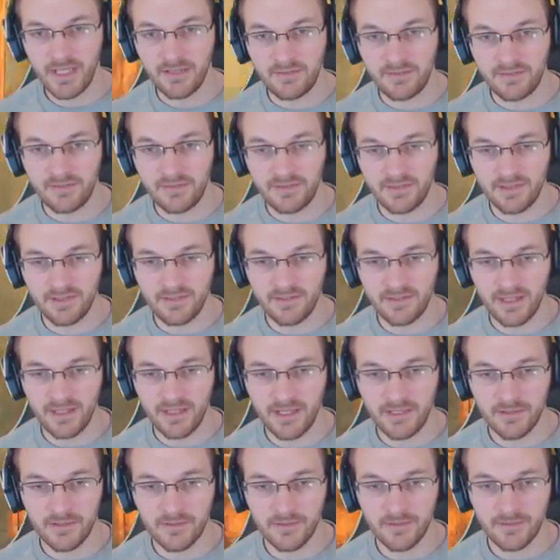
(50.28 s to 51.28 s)
Yes, it's
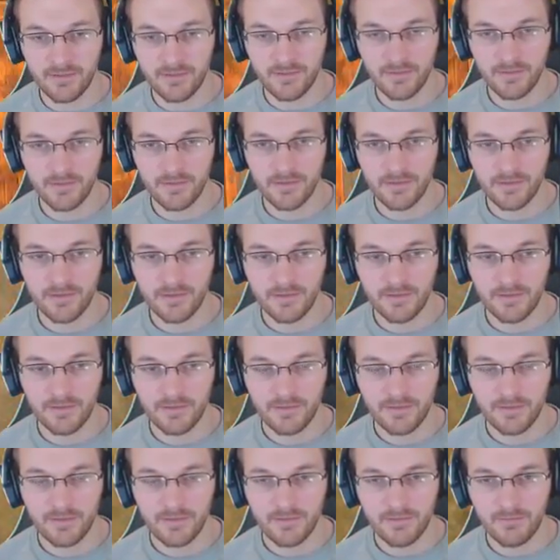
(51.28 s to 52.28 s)
there.
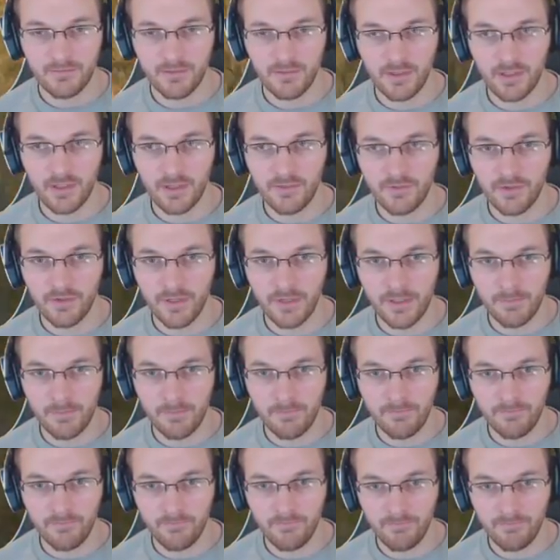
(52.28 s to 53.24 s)
Going for it.